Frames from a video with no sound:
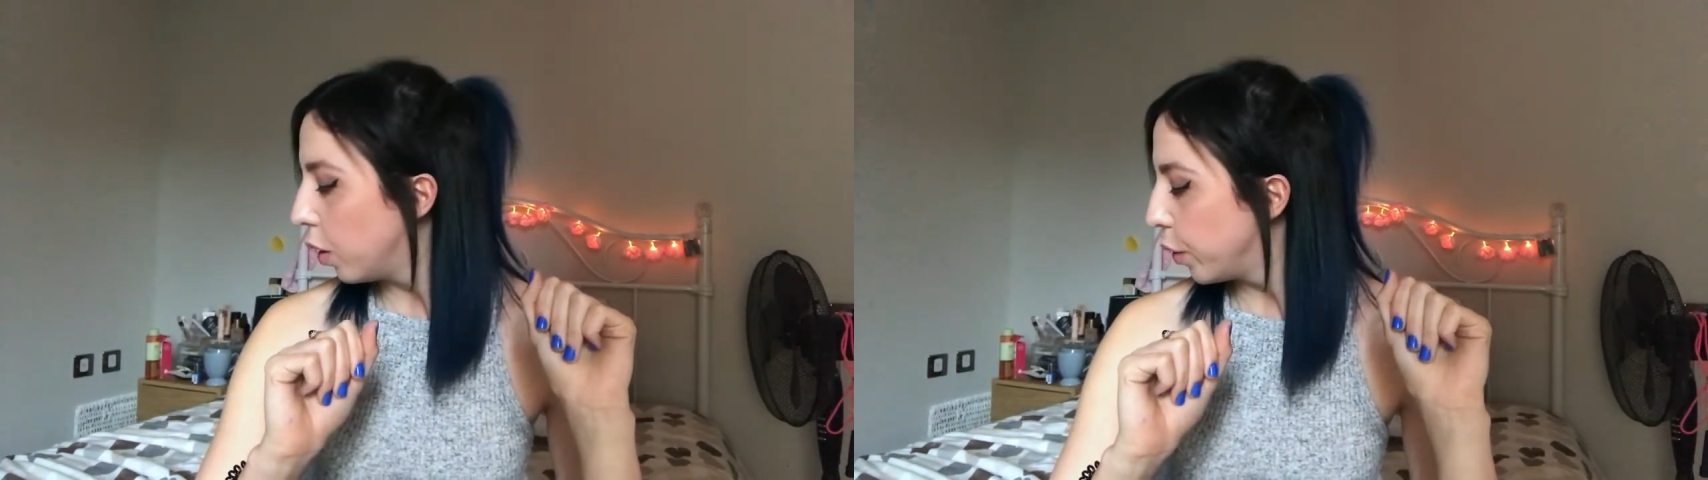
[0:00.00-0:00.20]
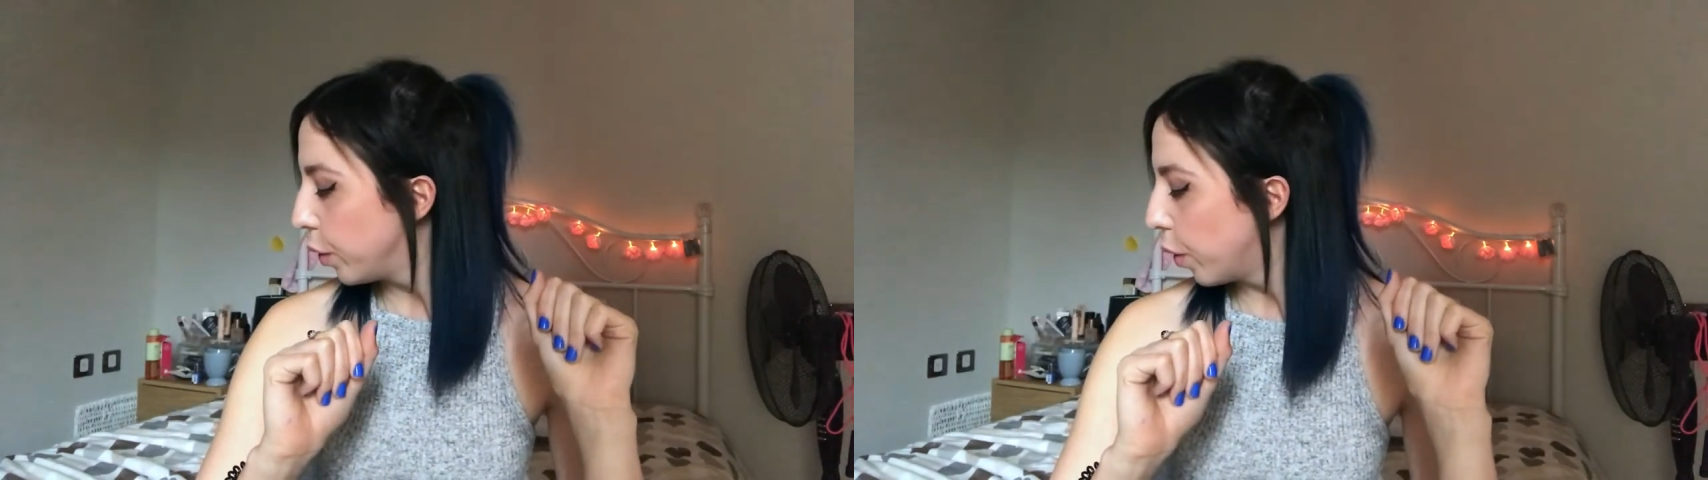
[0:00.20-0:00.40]

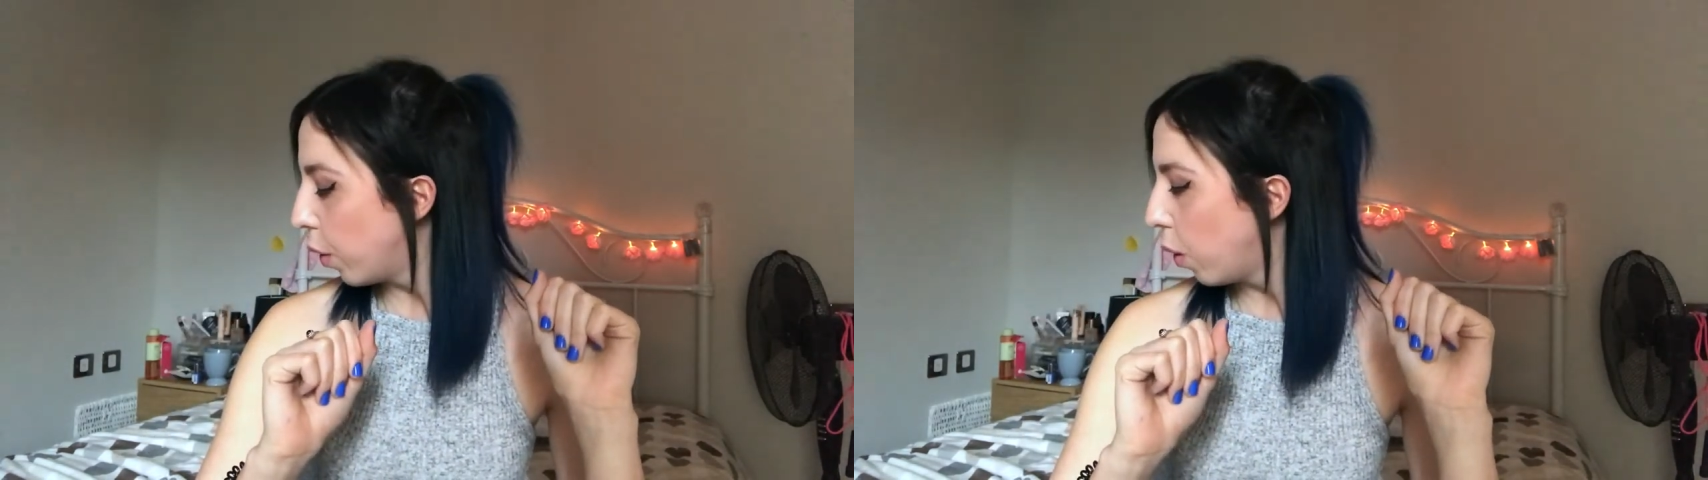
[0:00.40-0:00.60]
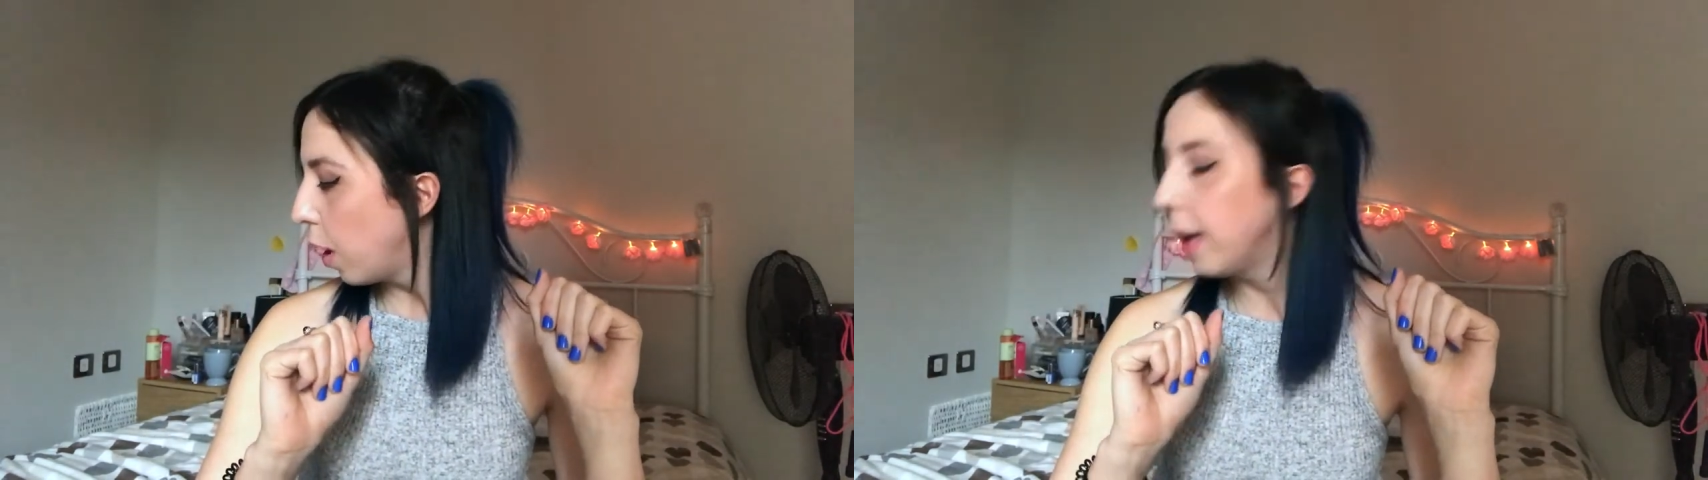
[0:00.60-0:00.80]
So
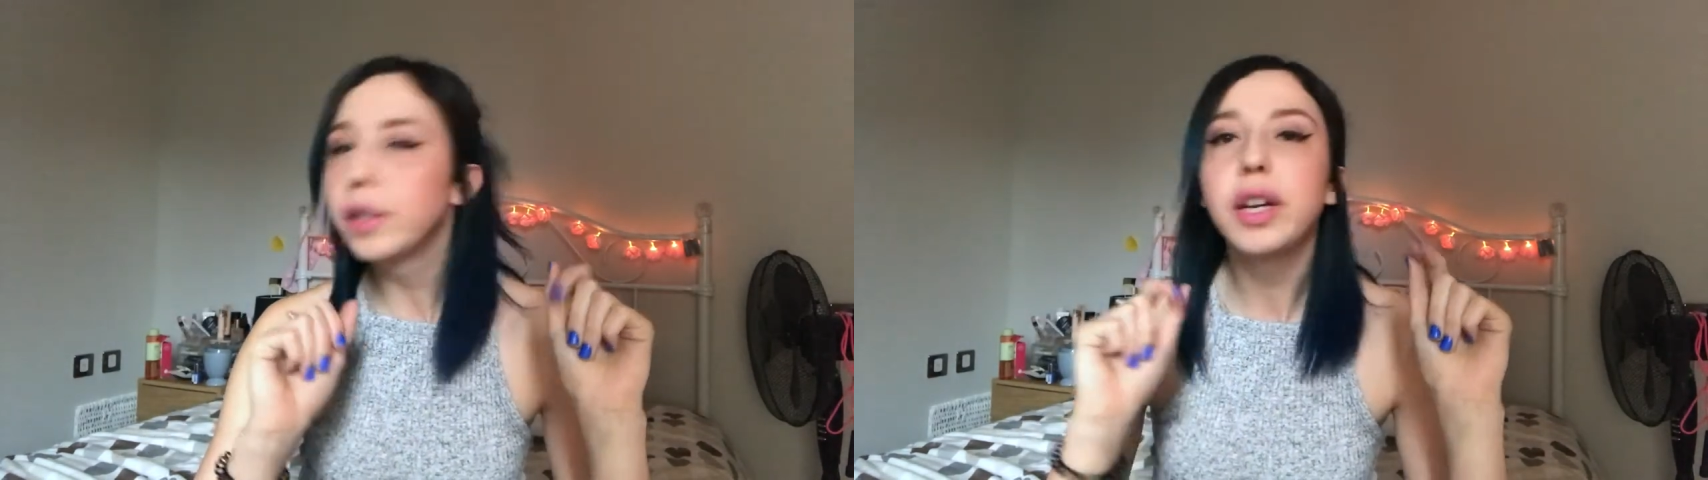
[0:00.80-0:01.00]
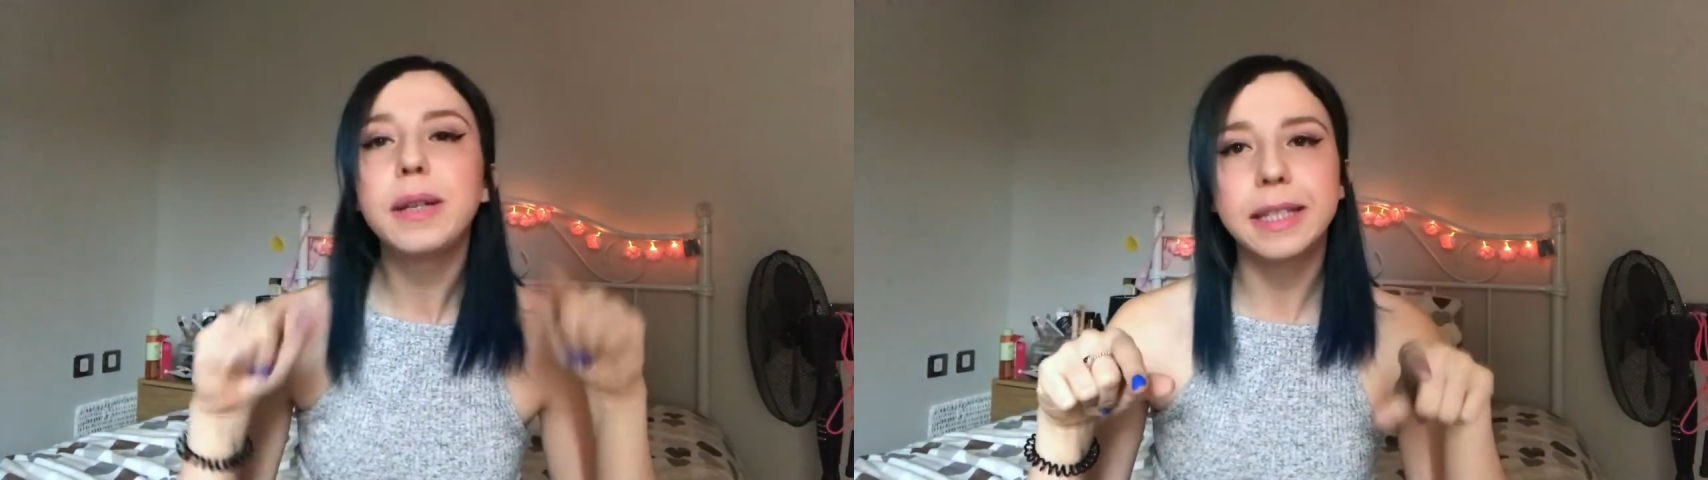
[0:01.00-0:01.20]
let's
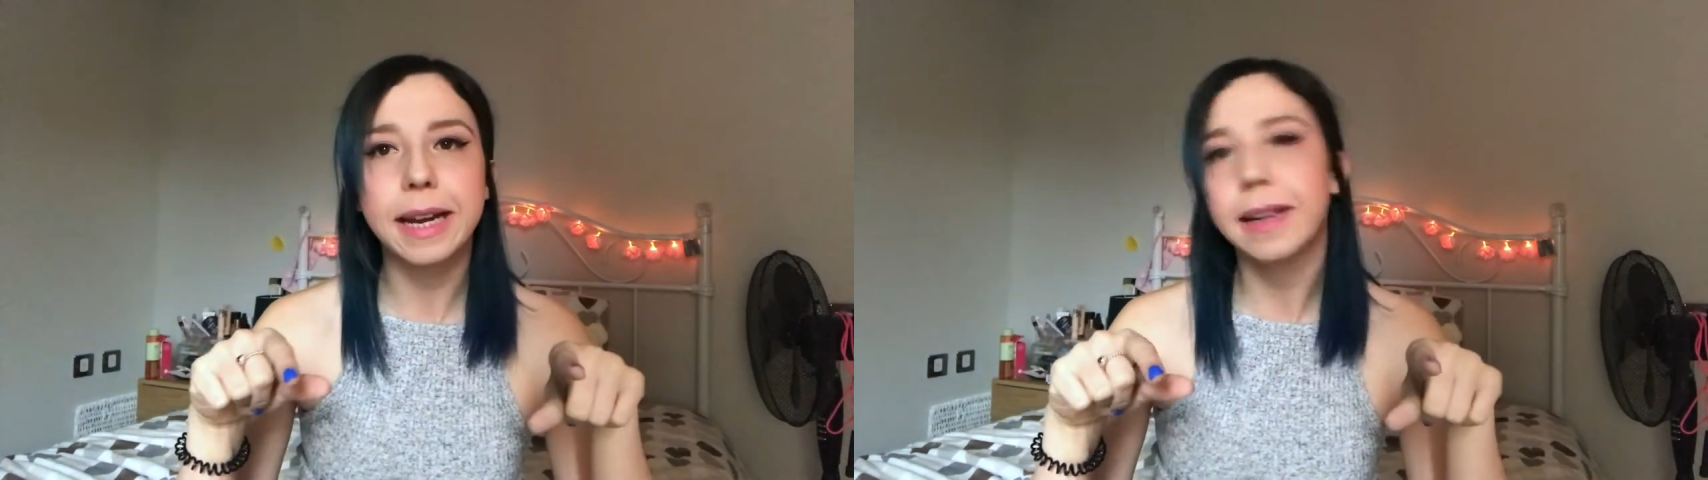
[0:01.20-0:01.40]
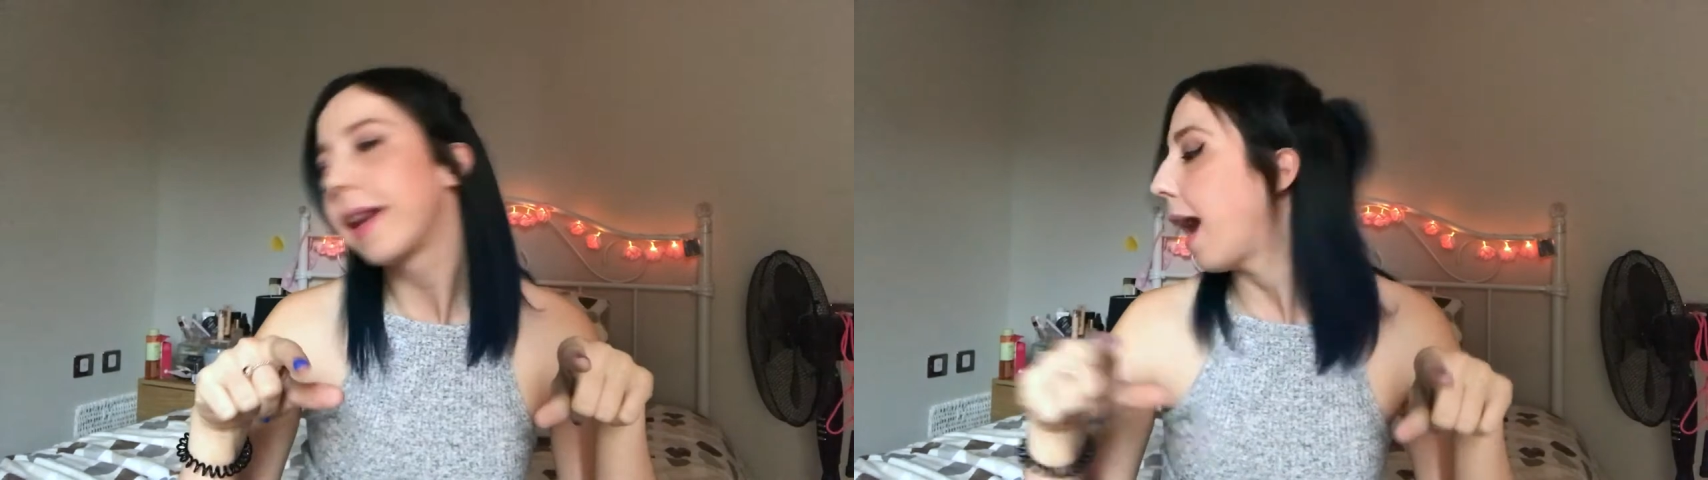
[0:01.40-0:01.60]
do
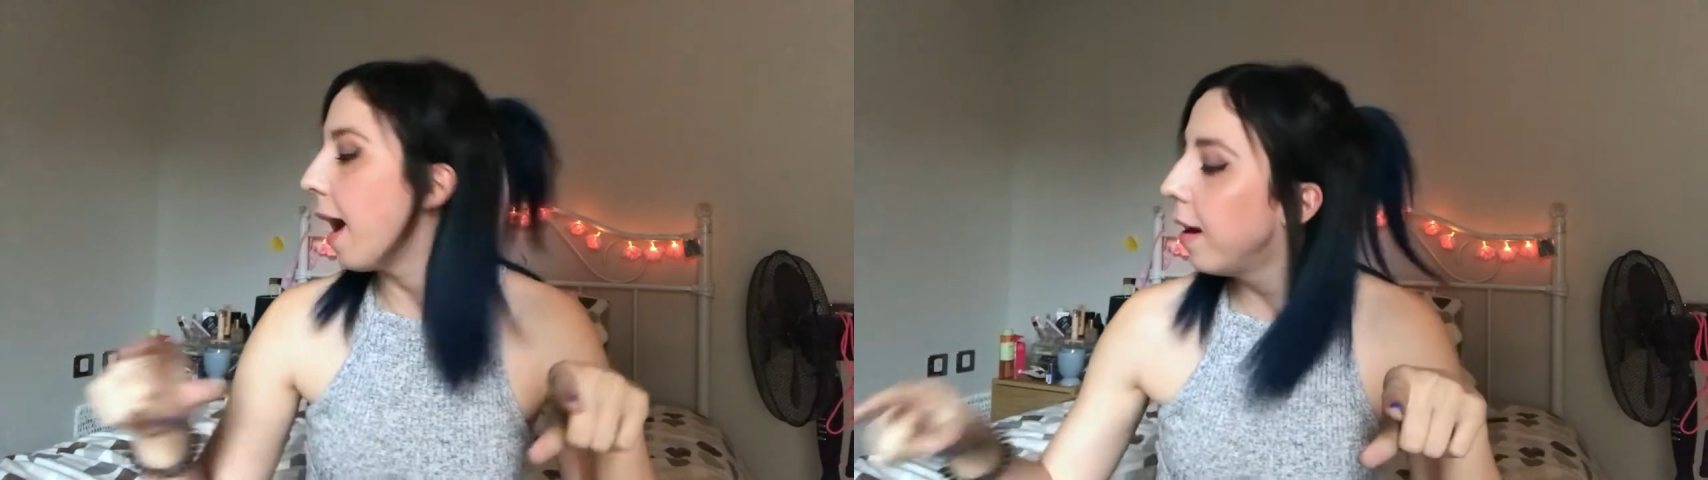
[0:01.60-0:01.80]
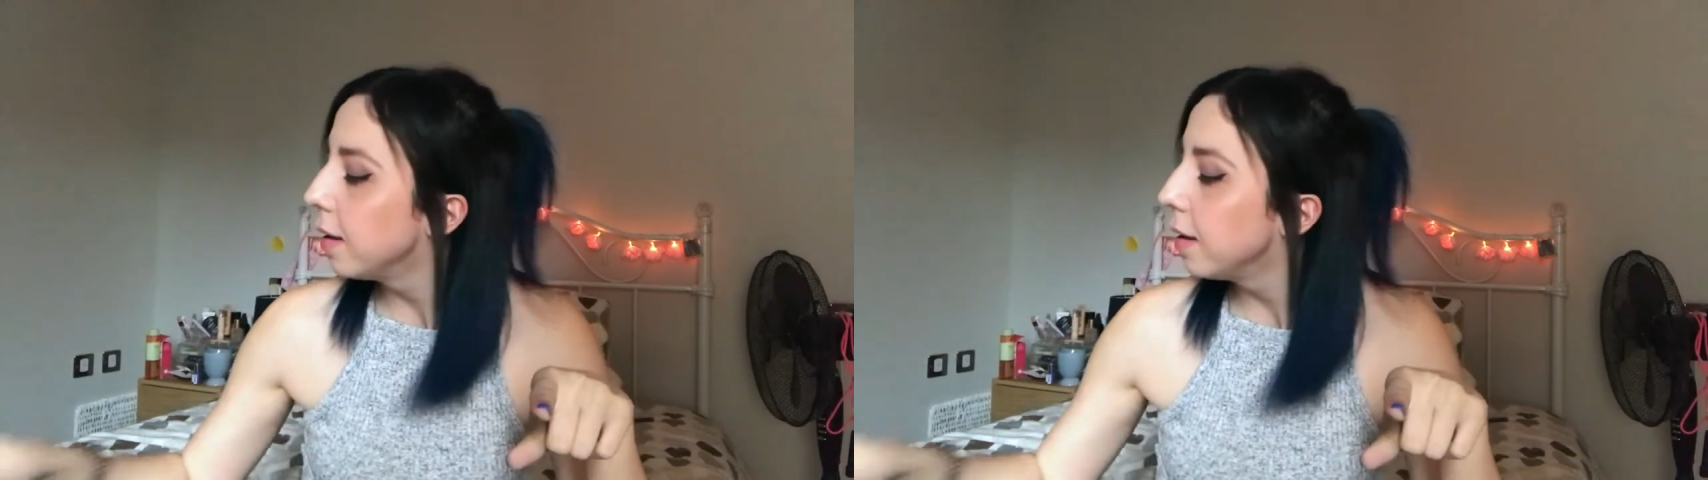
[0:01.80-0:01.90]
skincare.